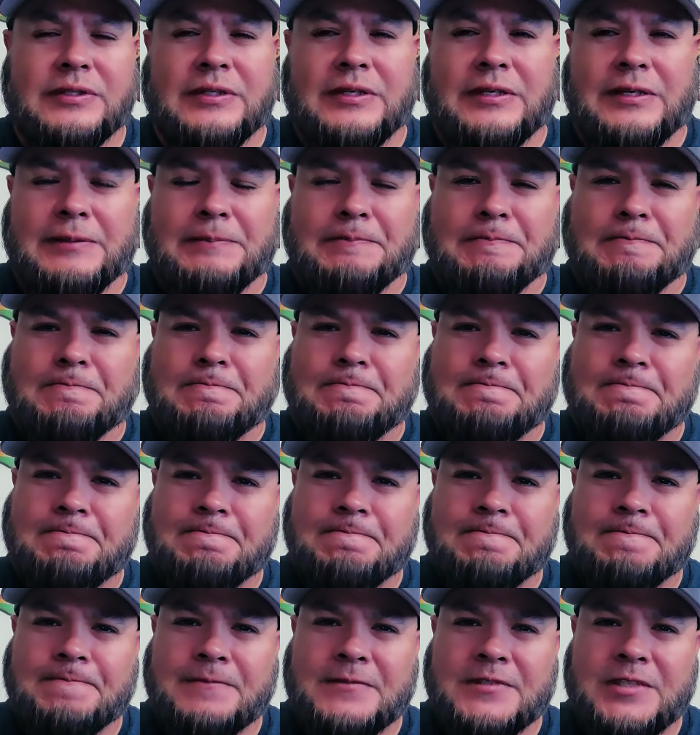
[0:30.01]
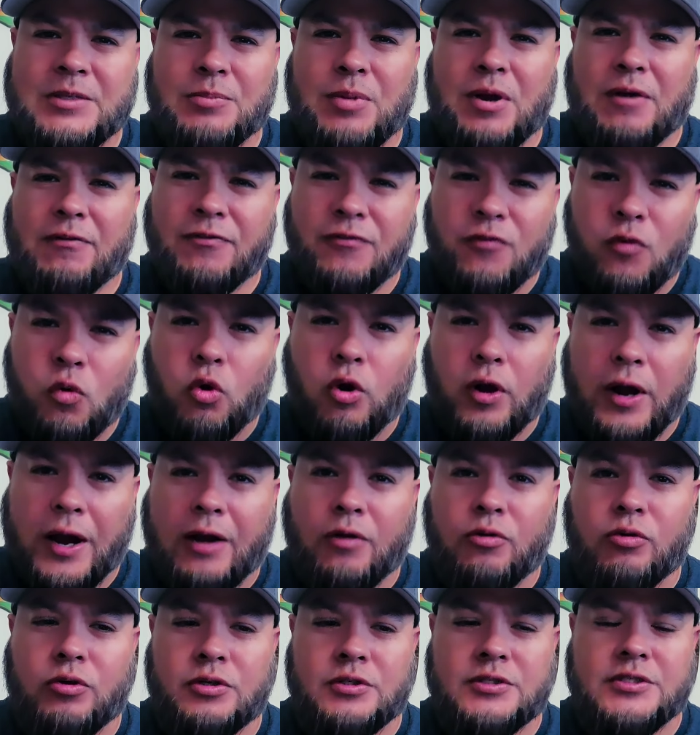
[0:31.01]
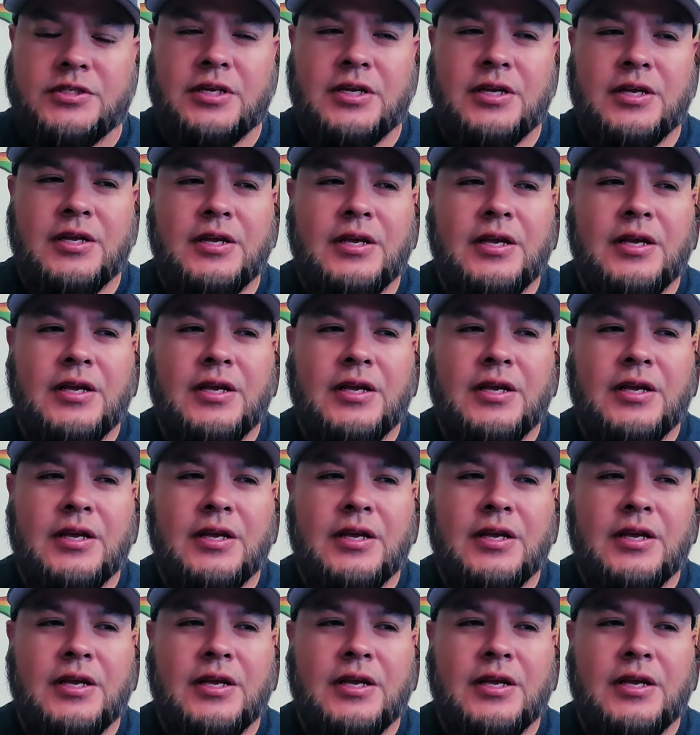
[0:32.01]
um, about four hours,